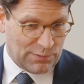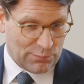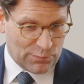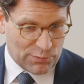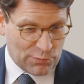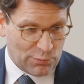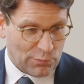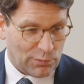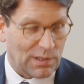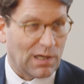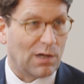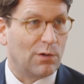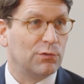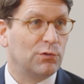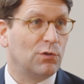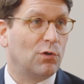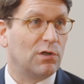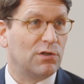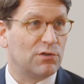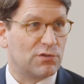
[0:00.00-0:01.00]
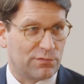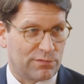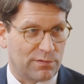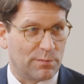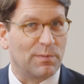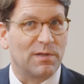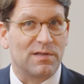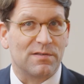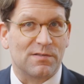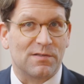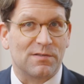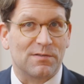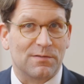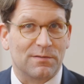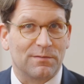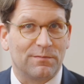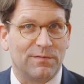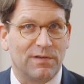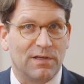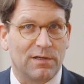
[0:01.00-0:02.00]
in return, our knowledge of the
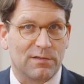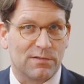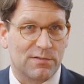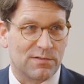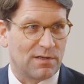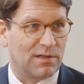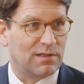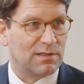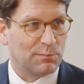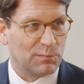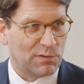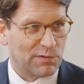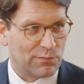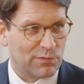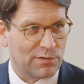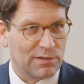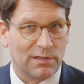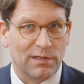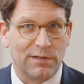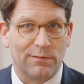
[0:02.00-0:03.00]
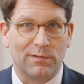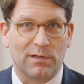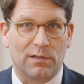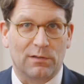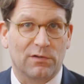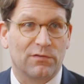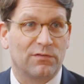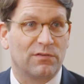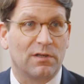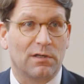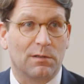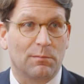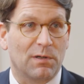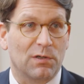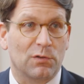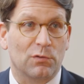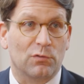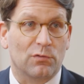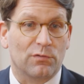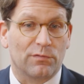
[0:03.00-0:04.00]
pieces. We understand them differently. We understand
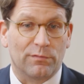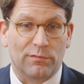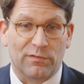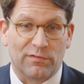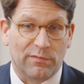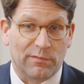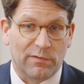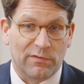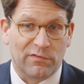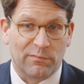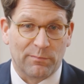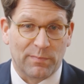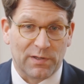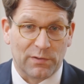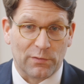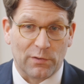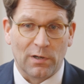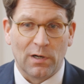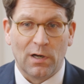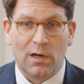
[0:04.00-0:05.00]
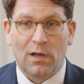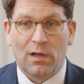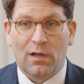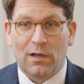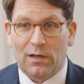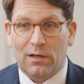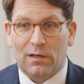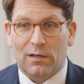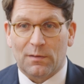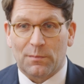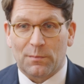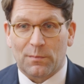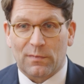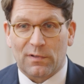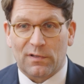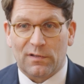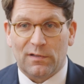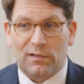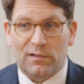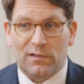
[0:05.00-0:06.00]
them, I don't know if better
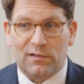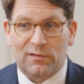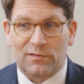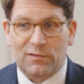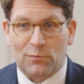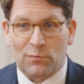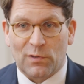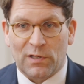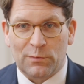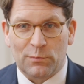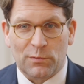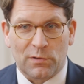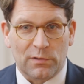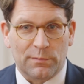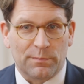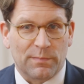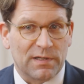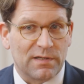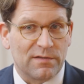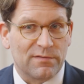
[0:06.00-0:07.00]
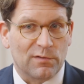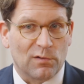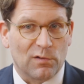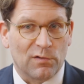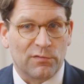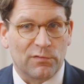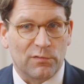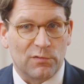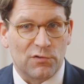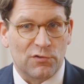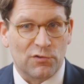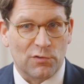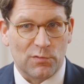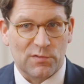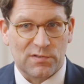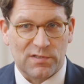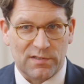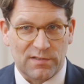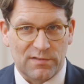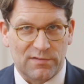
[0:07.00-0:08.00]
is the right word, but it
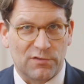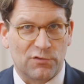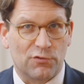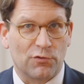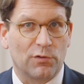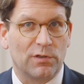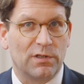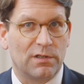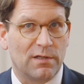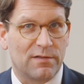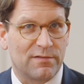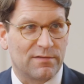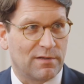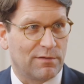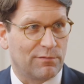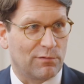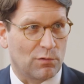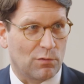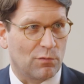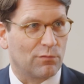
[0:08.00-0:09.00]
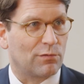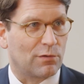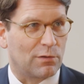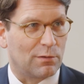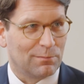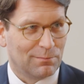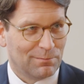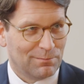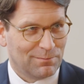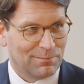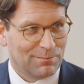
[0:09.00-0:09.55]
shows that it's a journey that's never over.